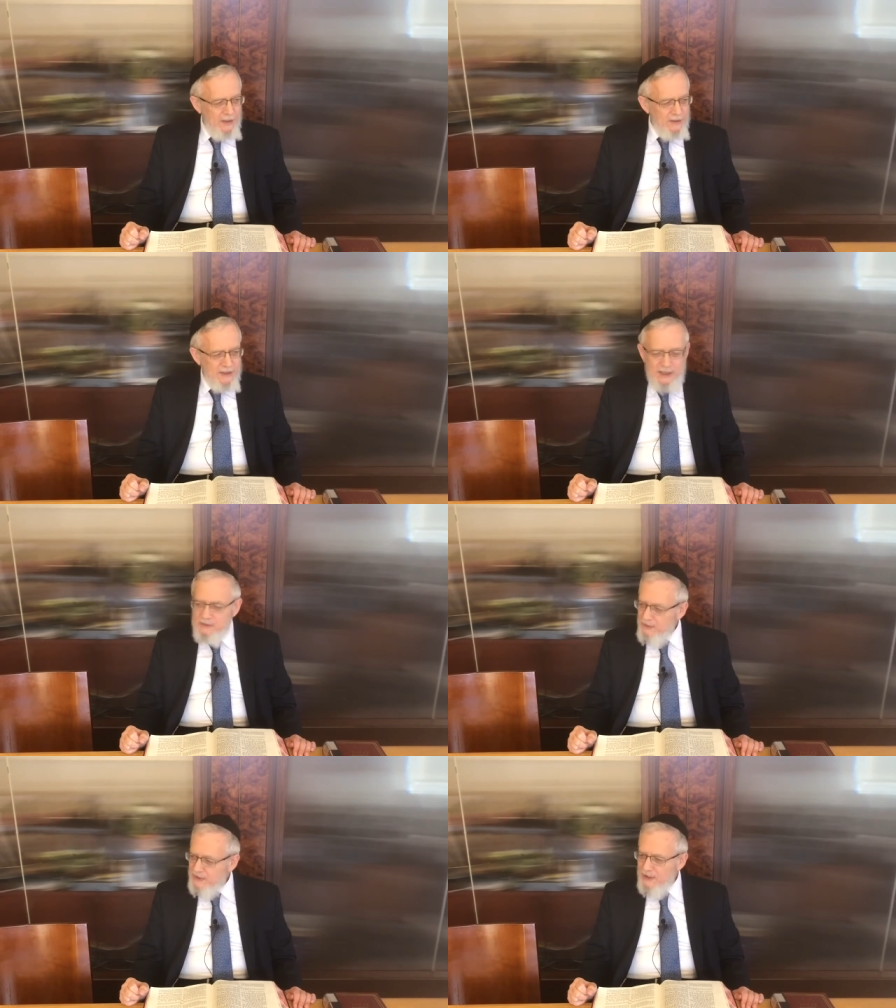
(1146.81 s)

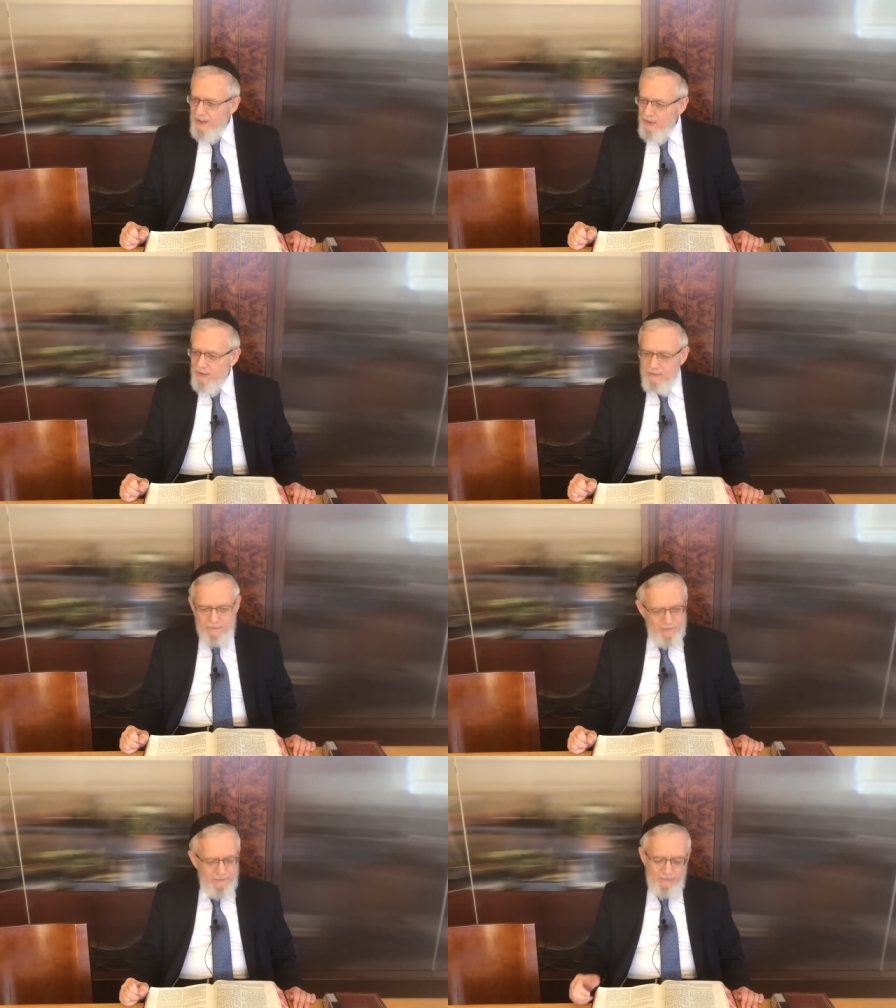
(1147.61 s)
Six months later,
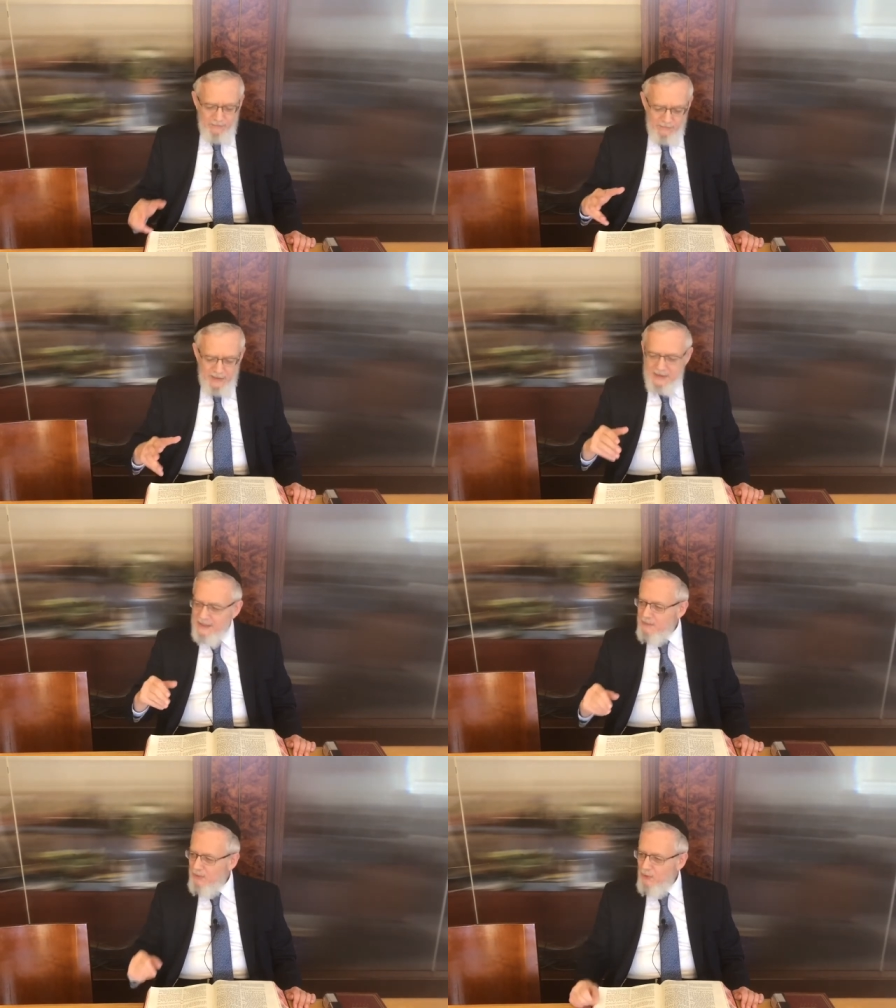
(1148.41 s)
he
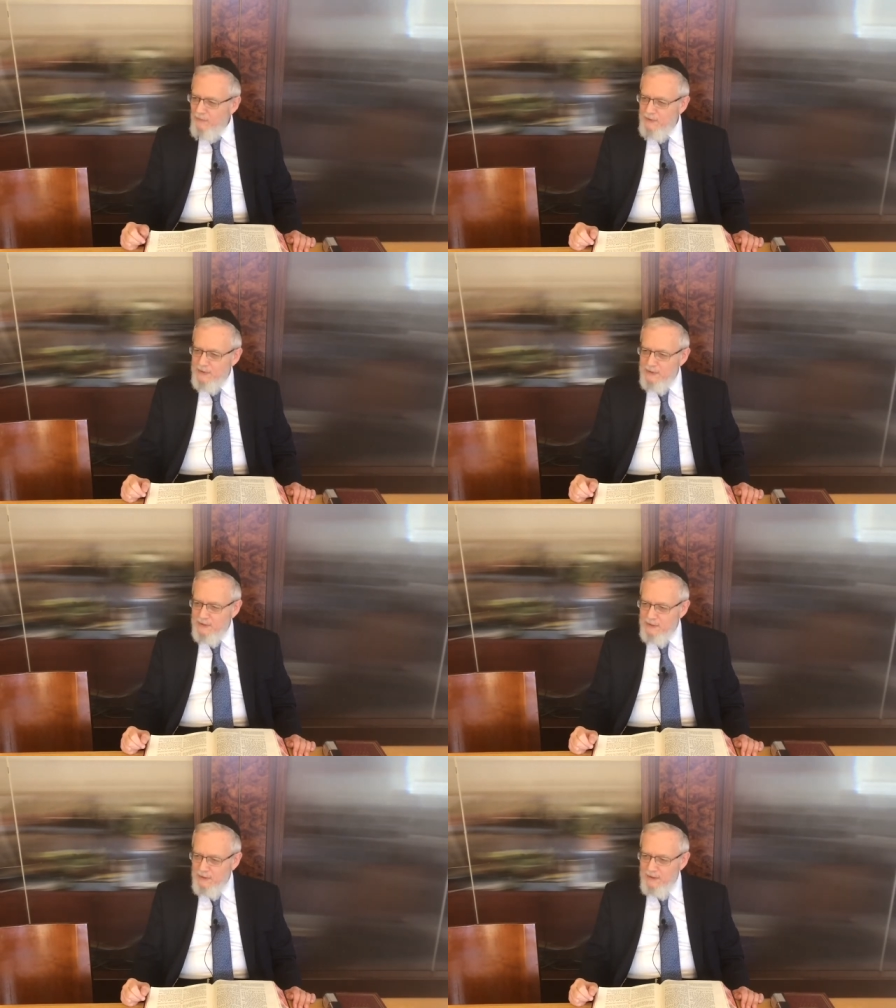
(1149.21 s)
sets up an
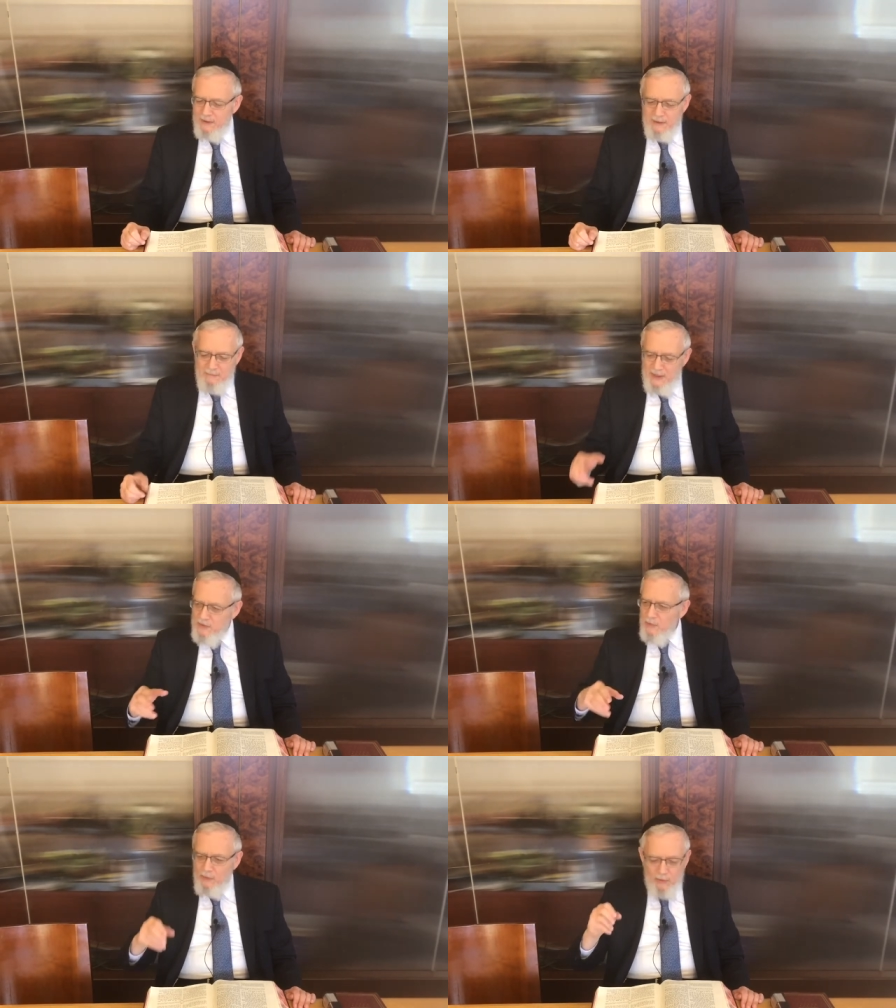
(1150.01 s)
office
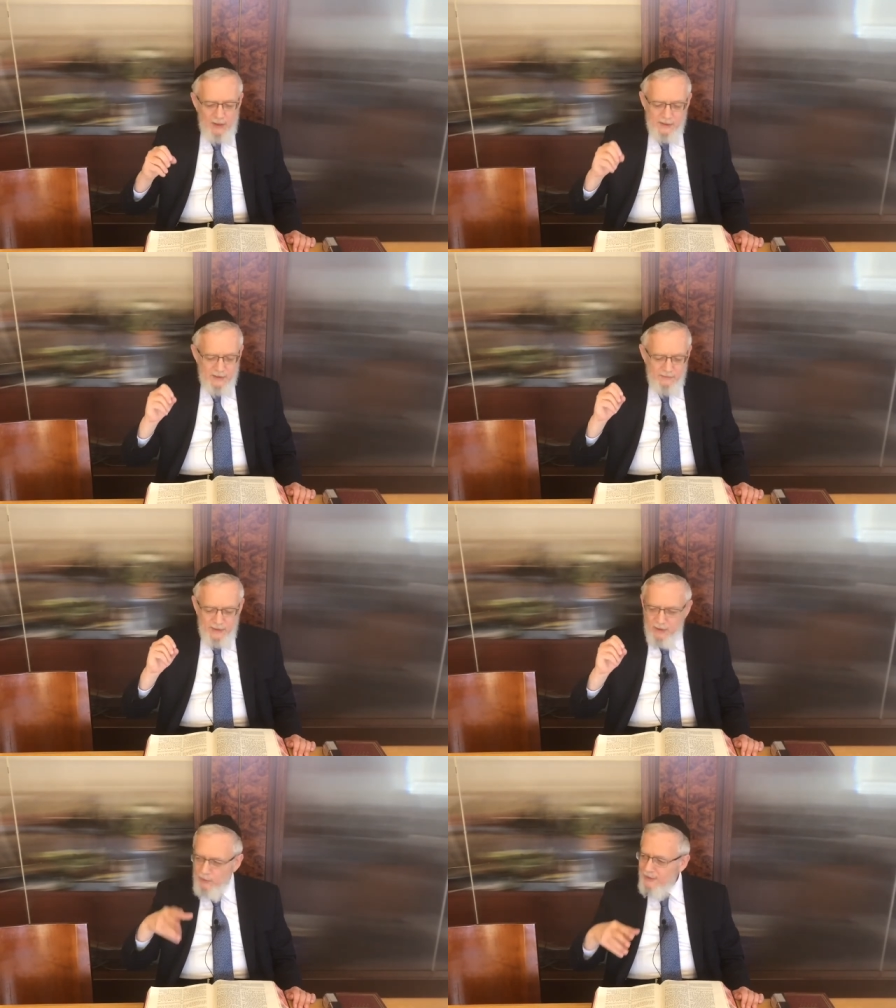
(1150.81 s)
meets with all kinds of
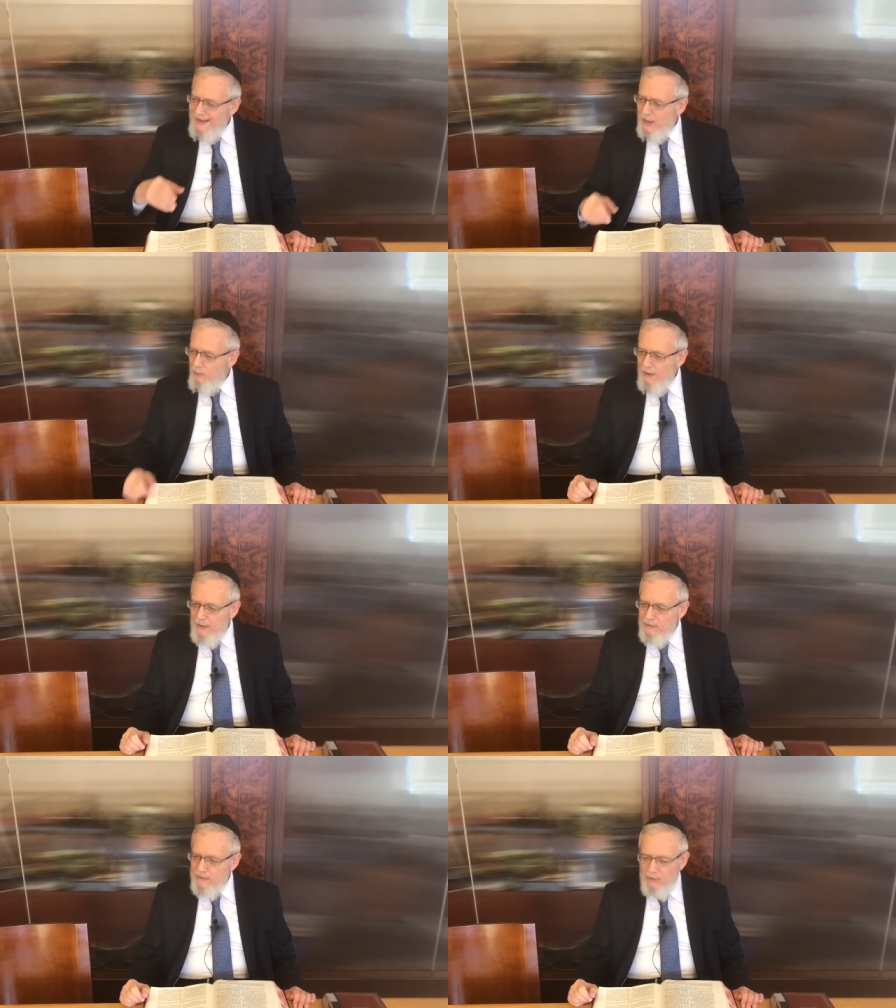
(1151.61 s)
interior
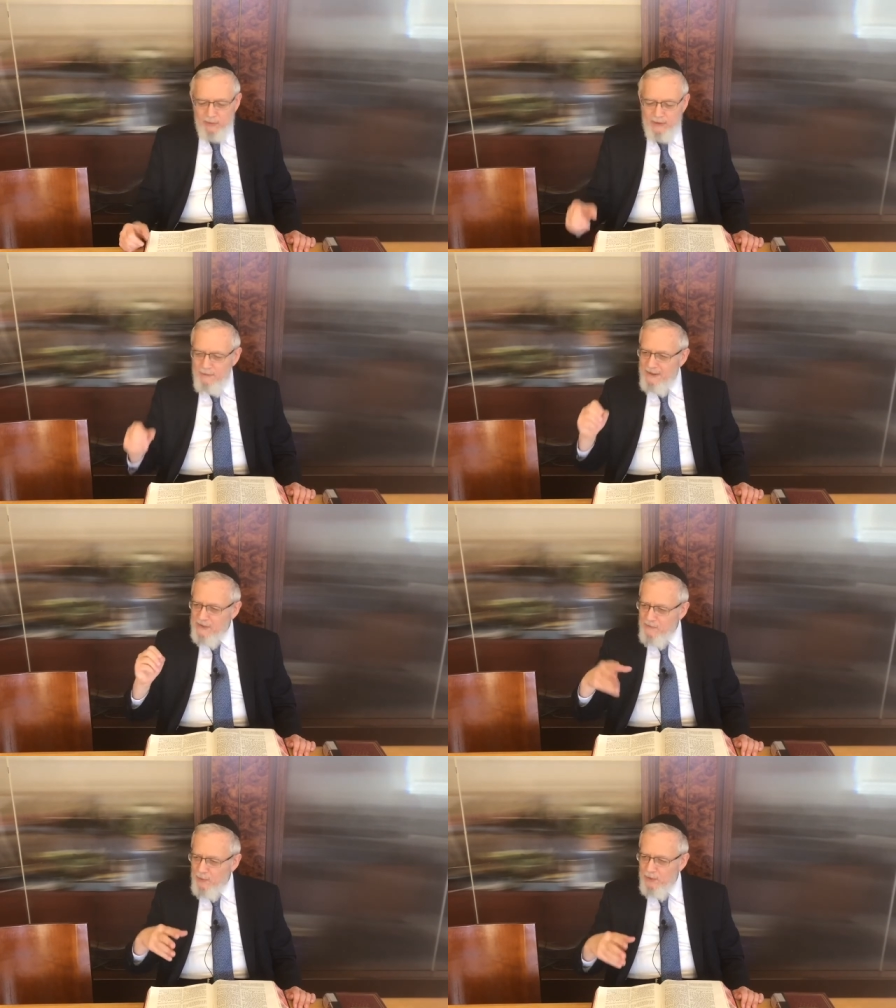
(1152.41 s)
decorators, only the
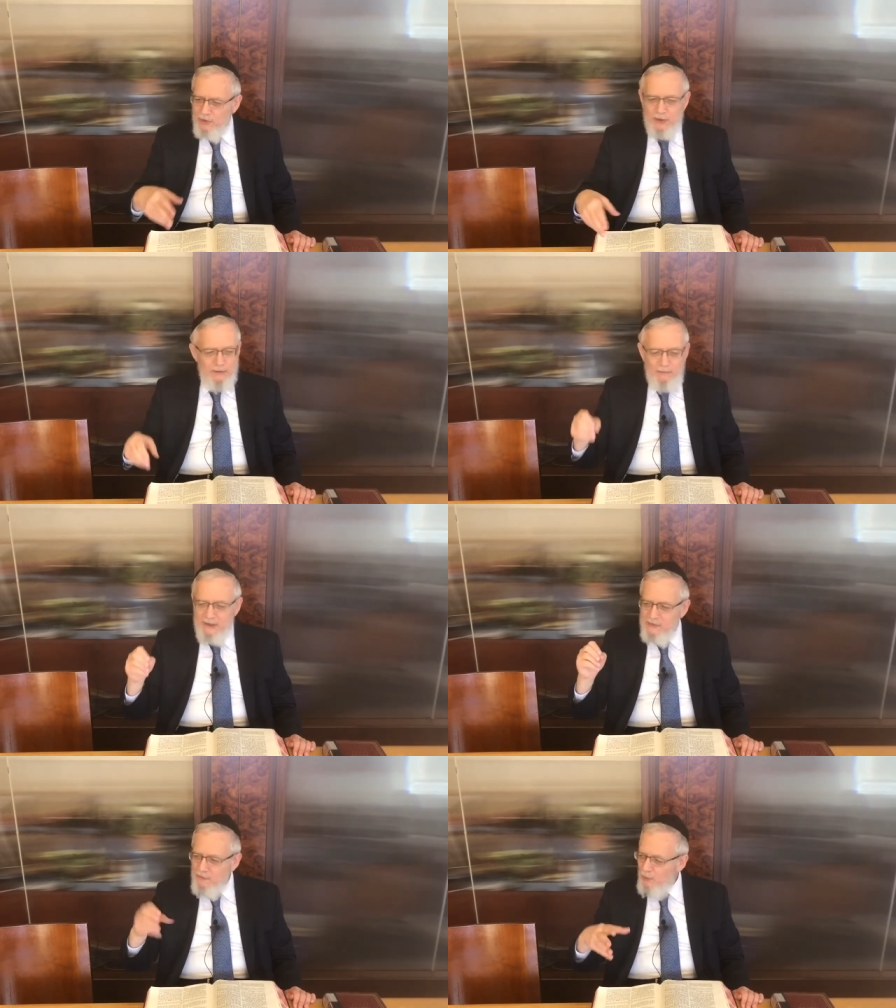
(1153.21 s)
best furniture, the
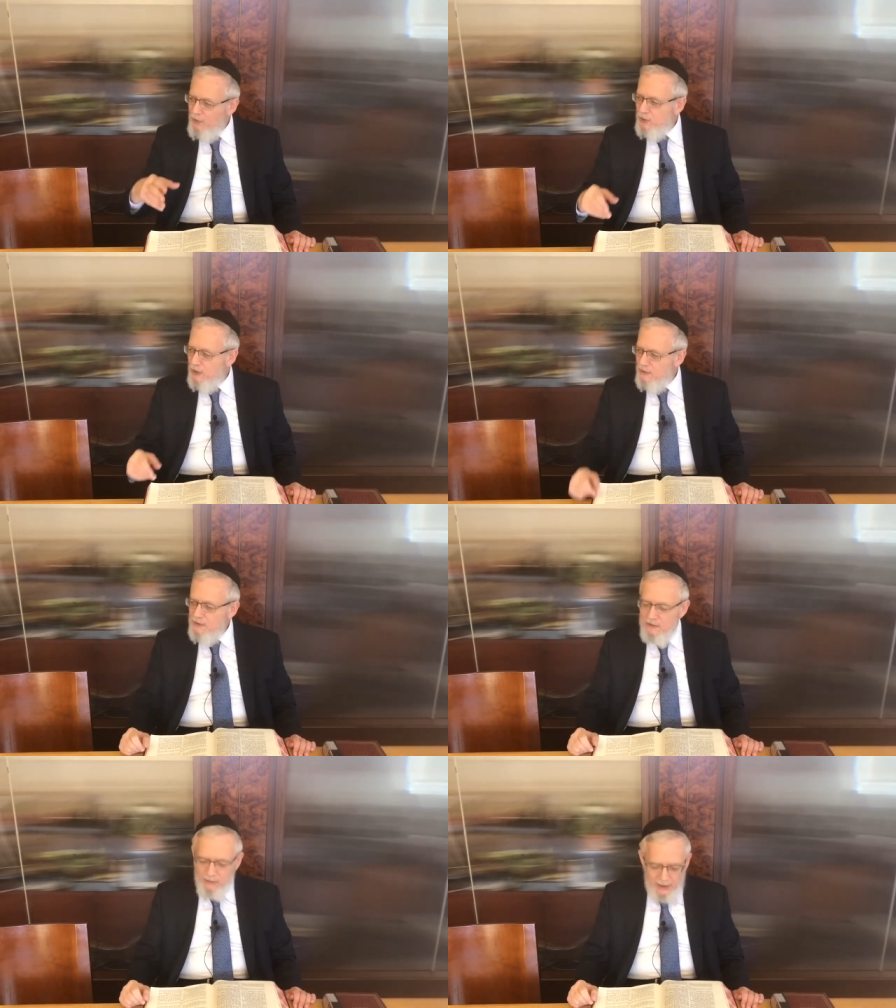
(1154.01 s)
best
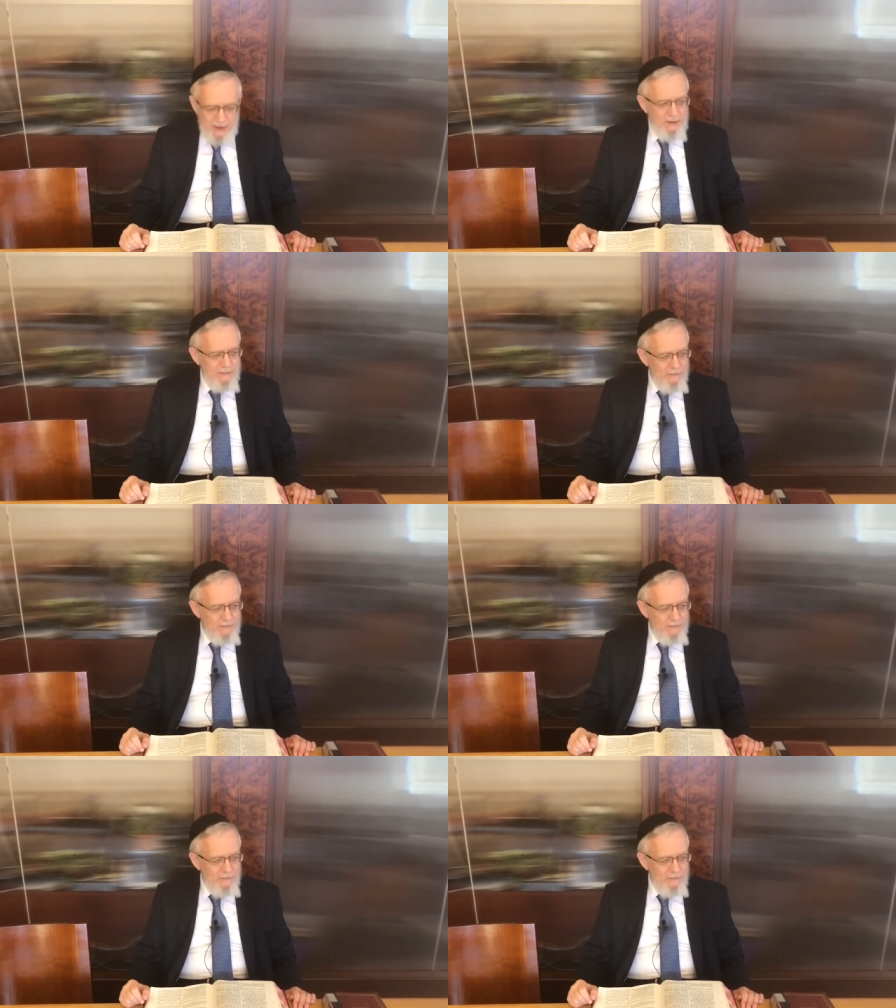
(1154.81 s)
furnishings, okay?